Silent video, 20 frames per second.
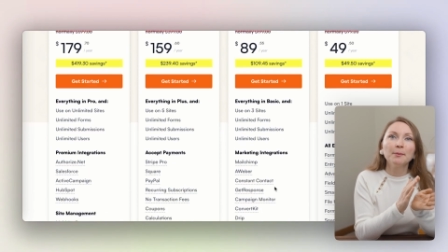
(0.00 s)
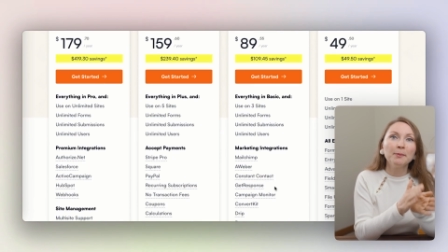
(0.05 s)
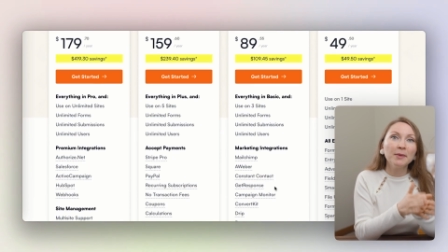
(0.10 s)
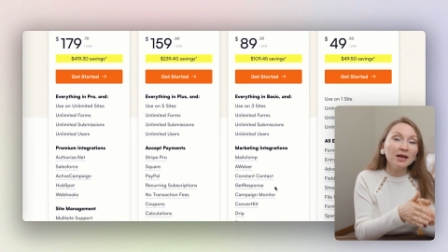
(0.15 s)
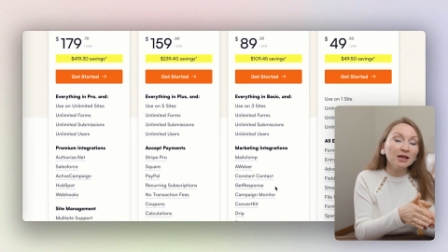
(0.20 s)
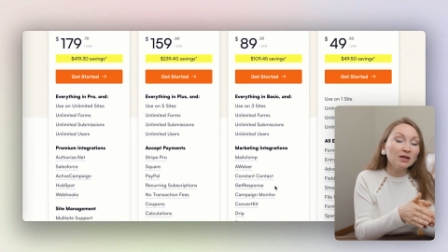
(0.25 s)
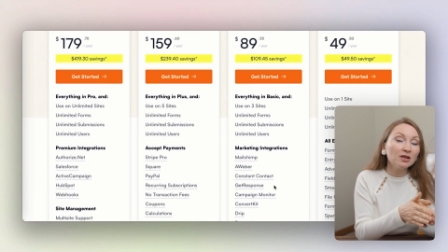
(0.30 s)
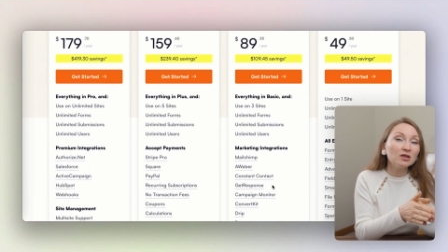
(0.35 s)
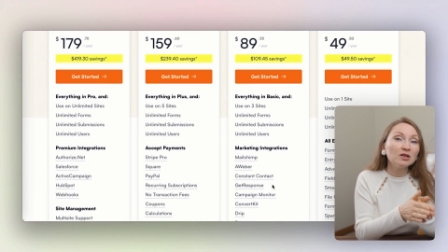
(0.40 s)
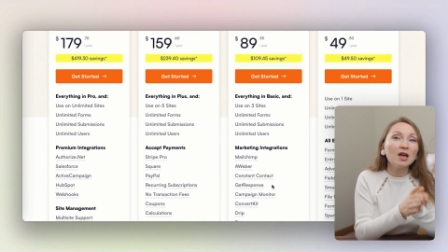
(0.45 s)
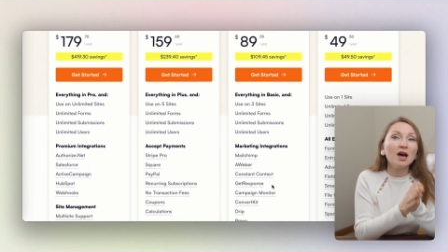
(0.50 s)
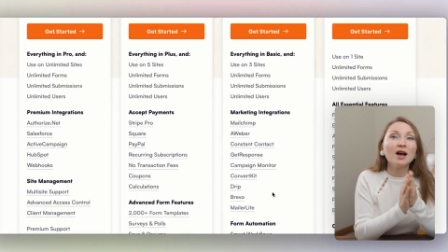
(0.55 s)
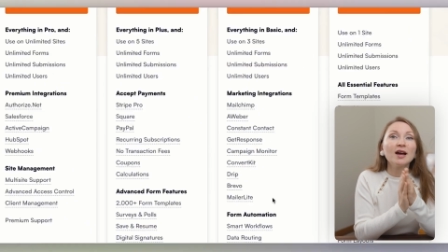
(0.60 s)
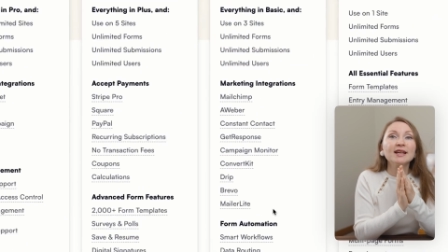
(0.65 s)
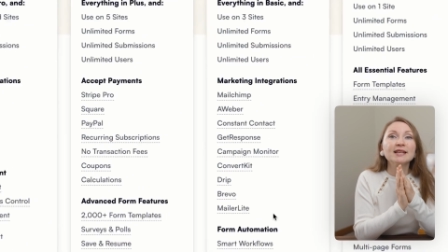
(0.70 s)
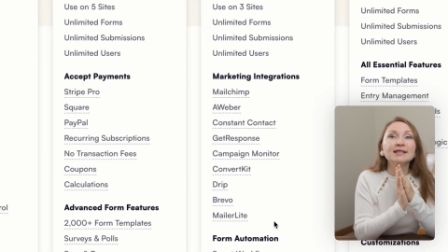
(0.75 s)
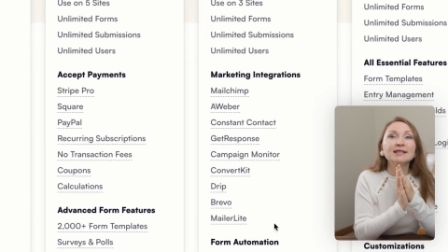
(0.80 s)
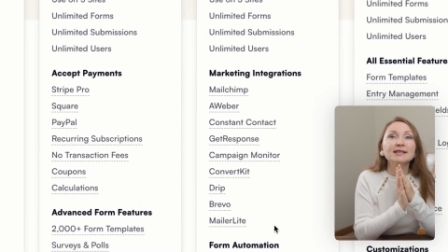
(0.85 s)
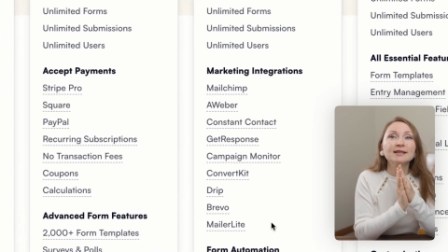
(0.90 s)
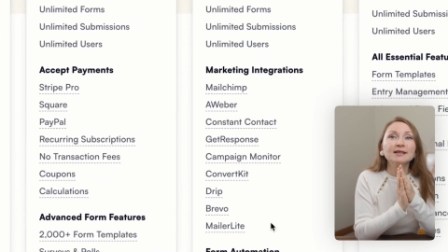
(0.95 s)

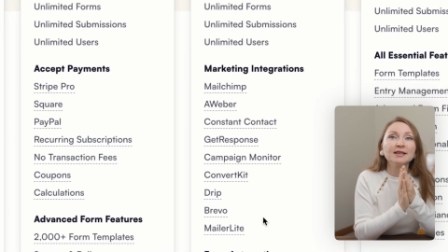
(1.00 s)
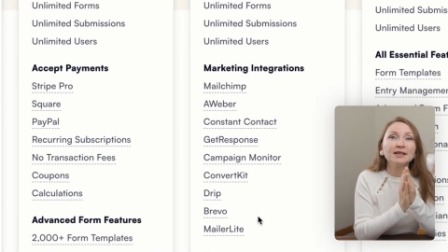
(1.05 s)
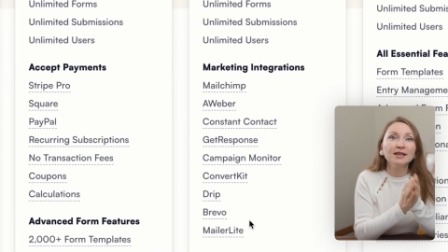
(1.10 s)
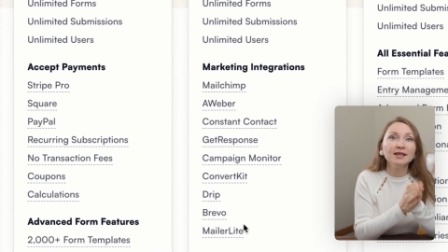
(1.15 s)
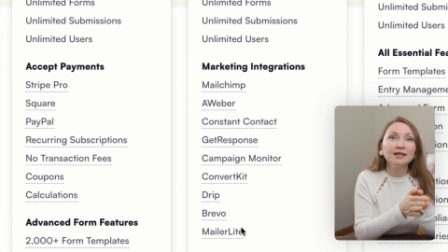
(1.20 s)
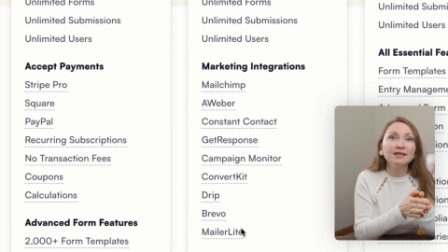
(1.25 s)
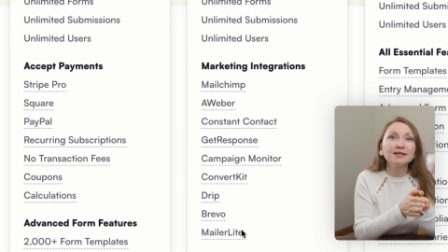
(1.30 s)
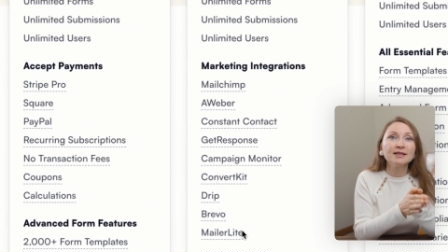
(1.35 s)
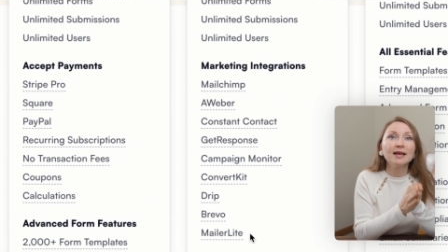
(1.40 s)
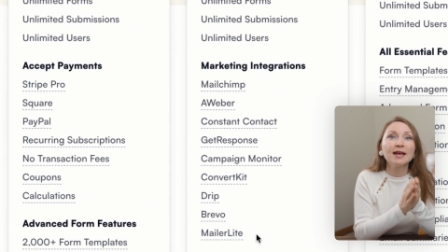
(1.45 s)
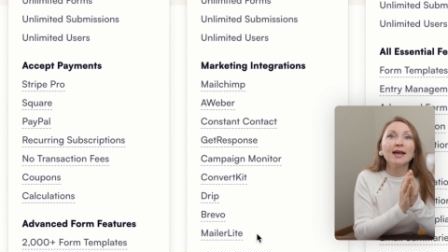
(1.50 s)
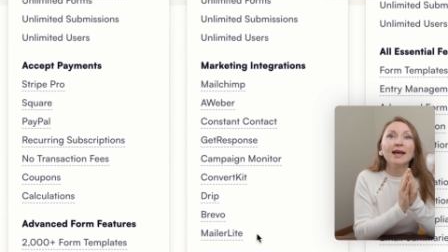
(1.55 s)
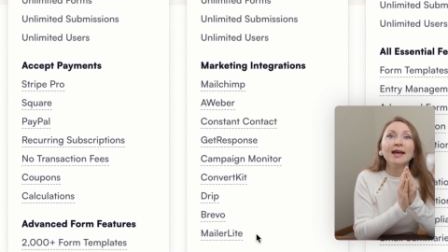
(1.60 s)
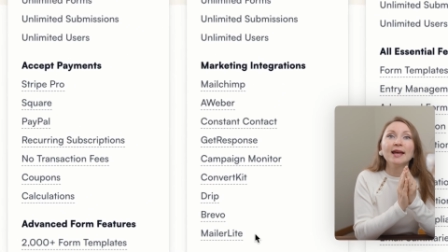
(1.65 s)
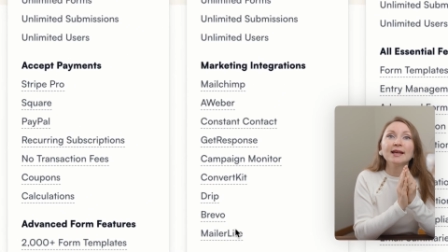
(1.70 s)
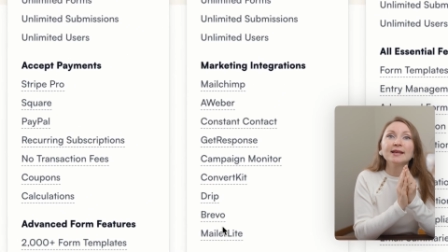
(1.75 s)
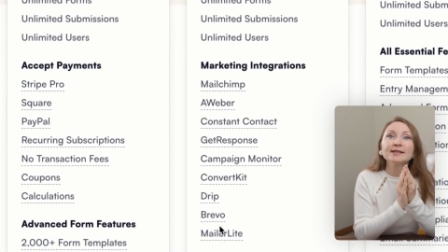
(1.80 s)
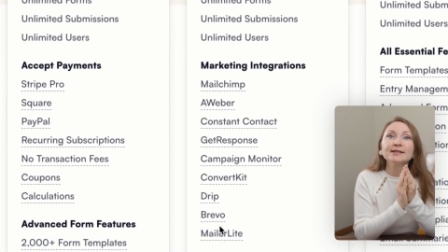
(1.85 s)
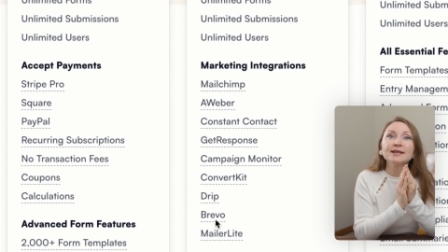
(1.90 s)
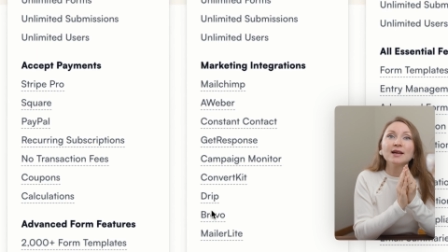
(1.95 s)
MailerLite, Kit,
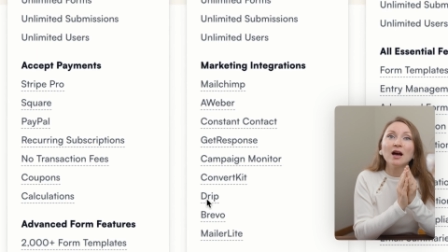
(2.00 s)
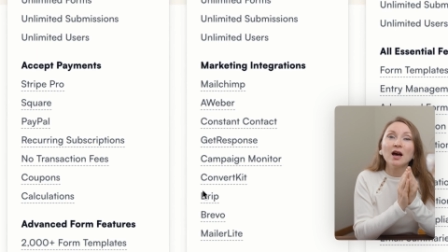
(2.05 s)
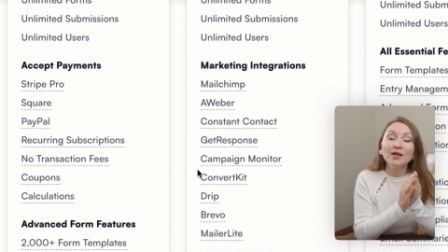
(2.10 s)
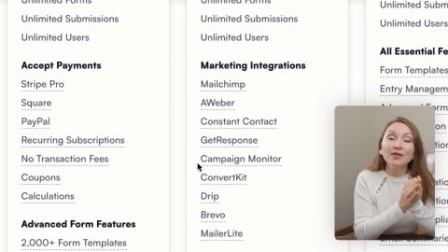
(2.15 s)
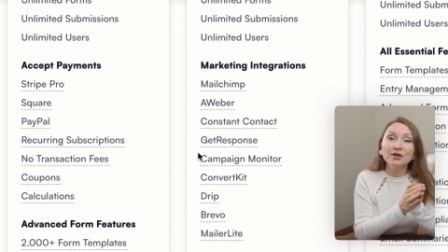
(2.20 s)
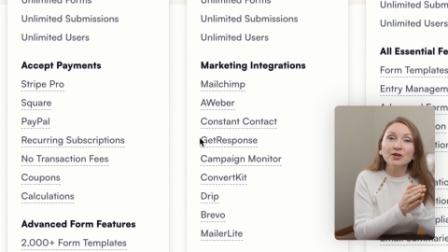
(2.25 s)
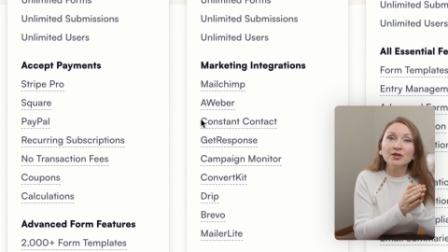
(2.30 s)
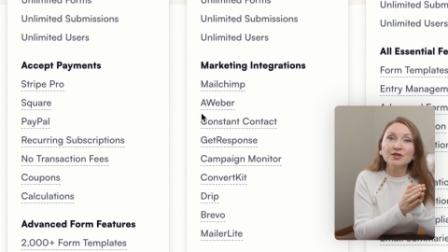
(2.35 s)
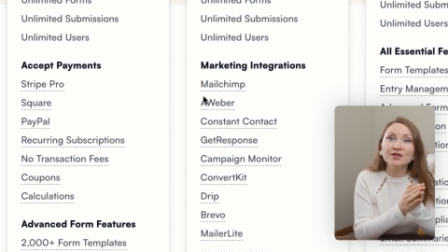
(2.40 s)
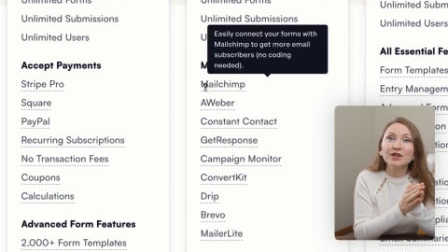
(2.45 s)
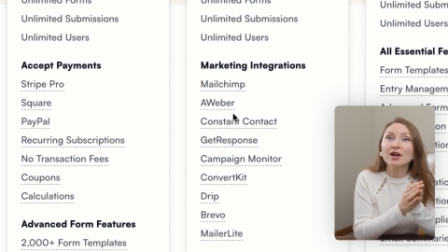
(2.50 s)
and others,